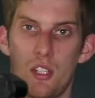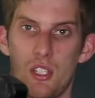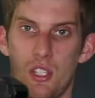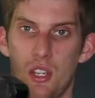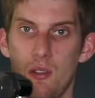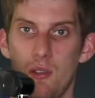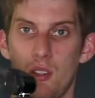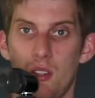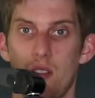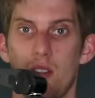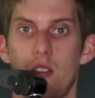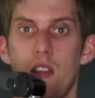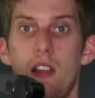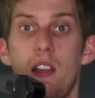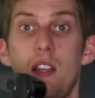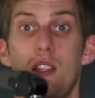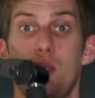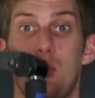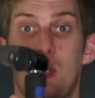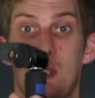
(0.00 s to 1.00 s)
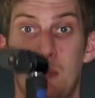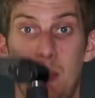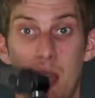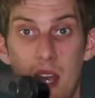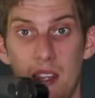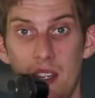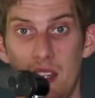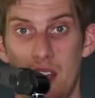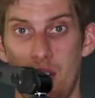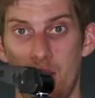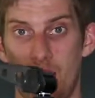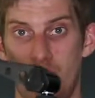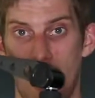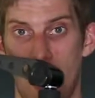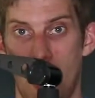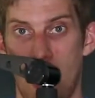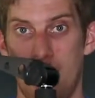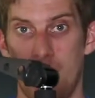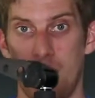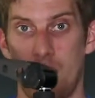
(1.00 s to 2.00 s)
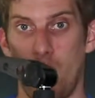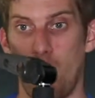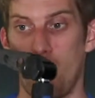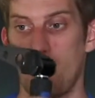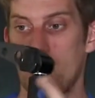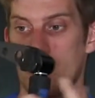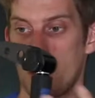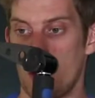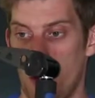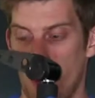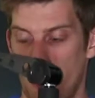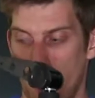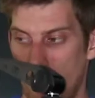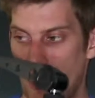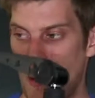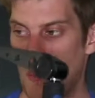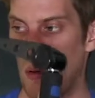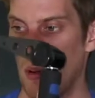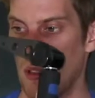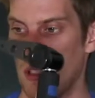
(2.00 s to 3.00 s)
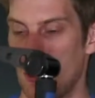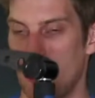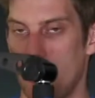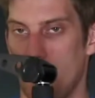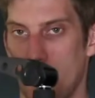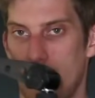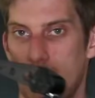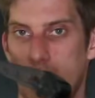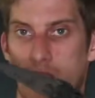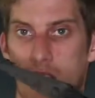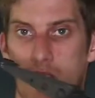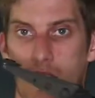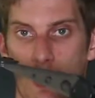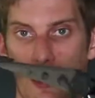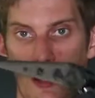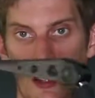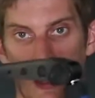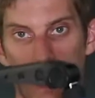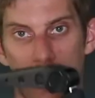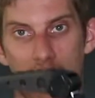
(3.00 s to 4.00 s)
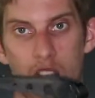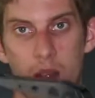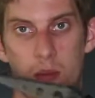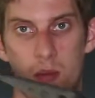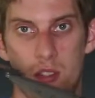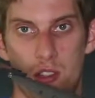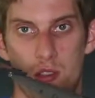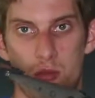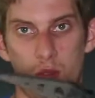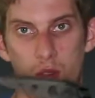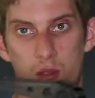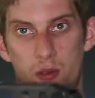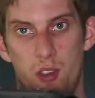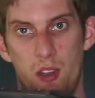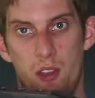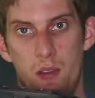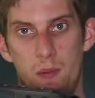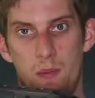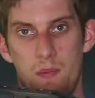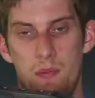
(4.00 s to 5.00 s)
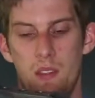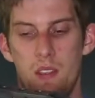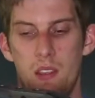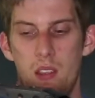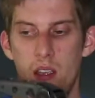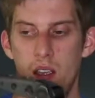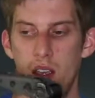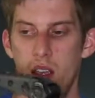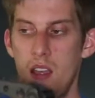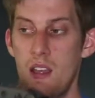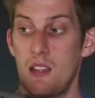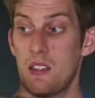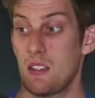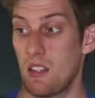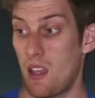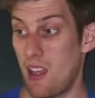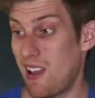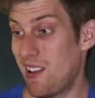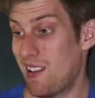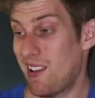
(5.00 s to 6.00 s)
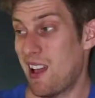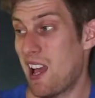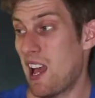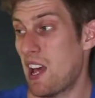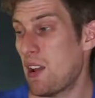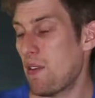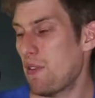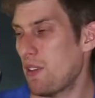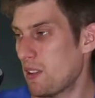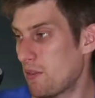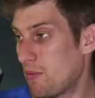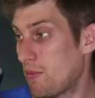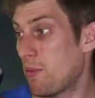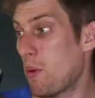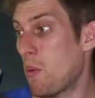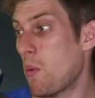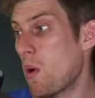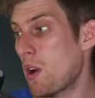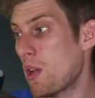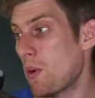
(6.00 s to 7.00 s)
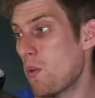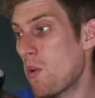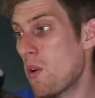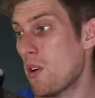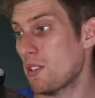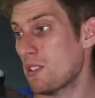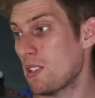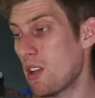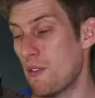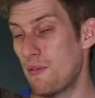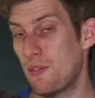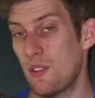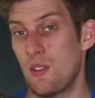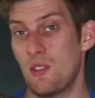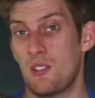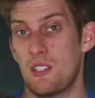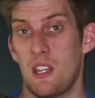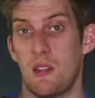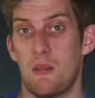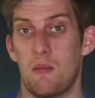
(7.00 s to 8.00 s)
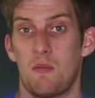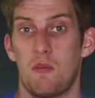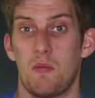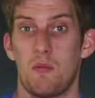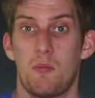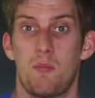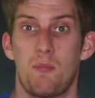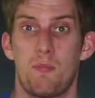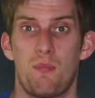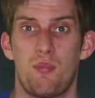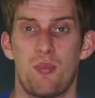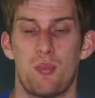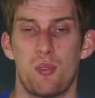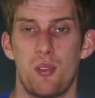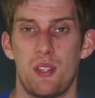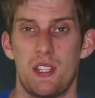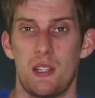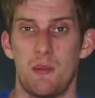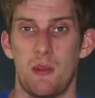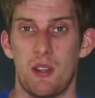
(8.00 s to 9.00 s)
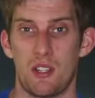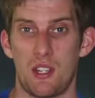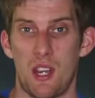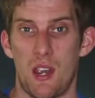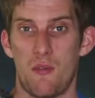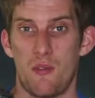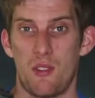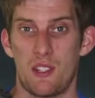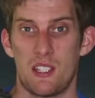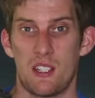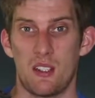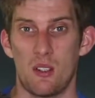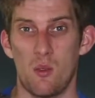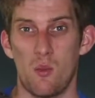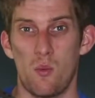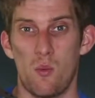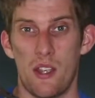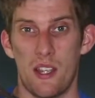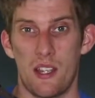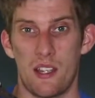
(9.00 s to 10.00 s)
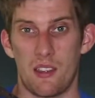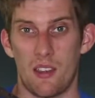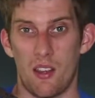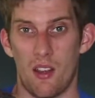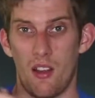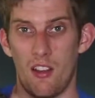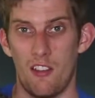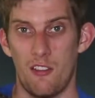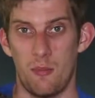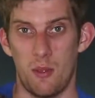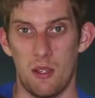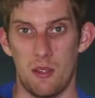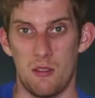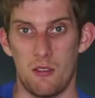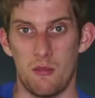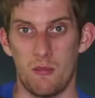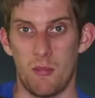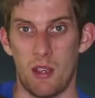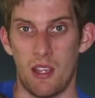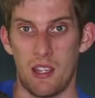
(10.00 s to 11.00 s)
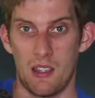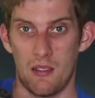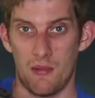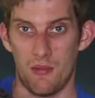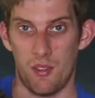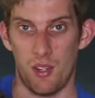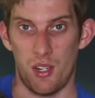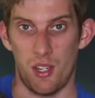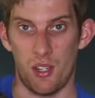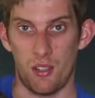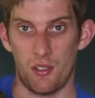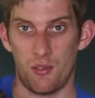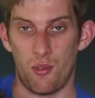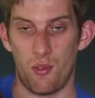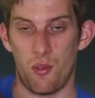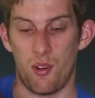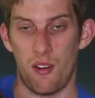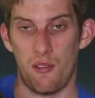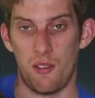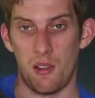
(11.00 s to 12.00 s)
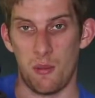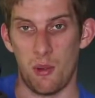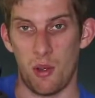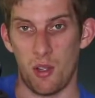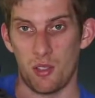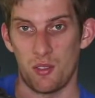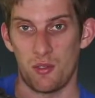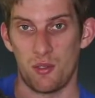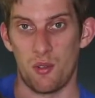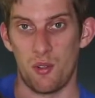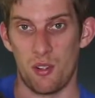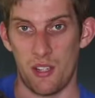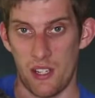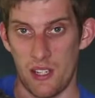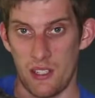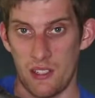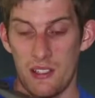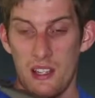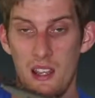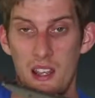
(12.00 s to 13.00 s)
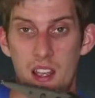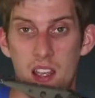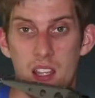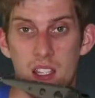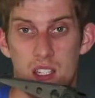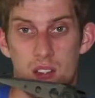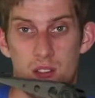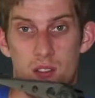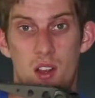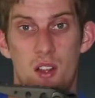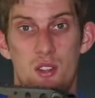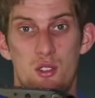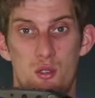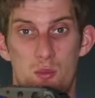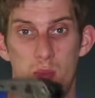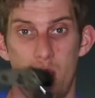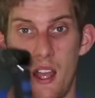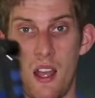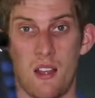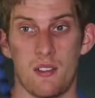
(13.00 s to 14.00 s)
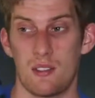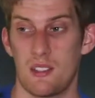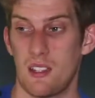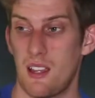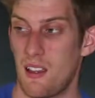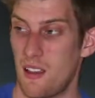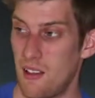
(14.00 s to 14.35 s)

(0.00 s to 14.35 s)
shoulder. So it's better than having it handheld because you've got 3 points of contact, so it does keep it smoother. And I think for what it was, I've used it pretty much every single week that I've been making videos for over the past 4 years. So for £100,